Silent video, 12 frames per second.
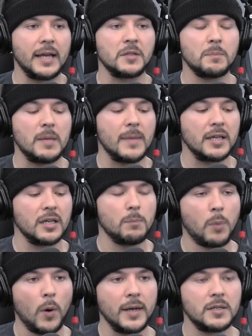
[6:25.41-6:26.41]
It's me making a
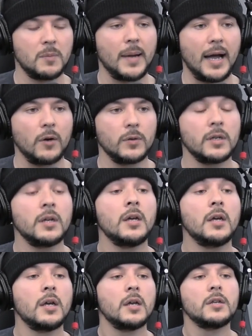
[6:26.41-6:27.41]
point about.
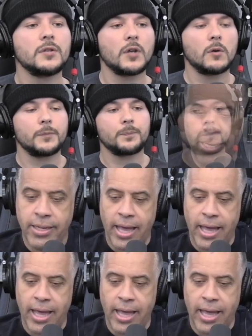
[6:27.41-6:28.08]
But what if it so, said